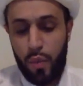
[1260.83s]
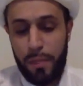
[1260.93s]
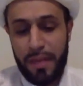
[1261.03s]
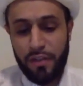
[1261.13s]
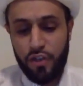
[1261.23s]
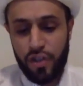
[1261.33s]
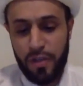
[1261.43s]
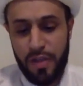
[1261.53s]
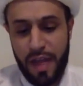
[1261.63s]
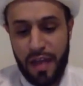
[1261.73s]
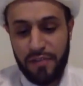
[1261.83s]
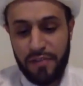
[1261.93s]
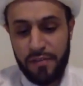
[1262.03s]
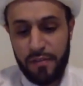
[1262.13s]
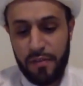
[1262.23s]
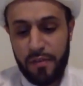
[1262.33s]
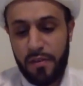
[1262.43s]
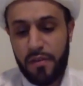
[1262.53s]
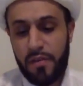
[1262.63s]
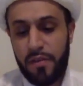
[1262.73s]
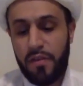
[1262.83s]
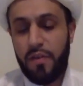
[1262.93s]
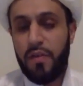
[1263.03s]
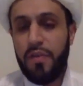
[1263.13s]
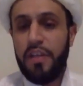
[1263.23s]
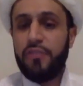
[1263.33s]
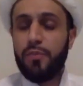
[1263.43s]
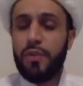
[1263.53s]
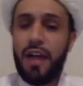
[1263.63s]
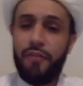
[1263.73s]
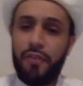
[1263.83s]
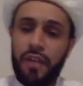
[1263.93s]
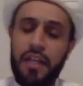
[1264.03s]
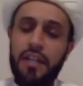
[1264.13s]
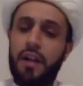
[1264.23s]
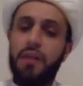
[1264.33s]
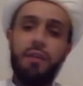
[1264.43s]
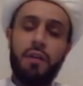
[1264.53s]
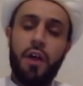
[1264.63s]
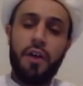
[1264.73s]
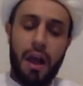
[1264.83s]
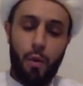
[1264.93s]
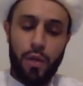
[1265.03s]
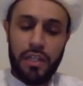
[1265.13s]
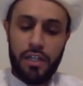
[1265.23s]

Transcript: we mentioned that these munafiqeen are not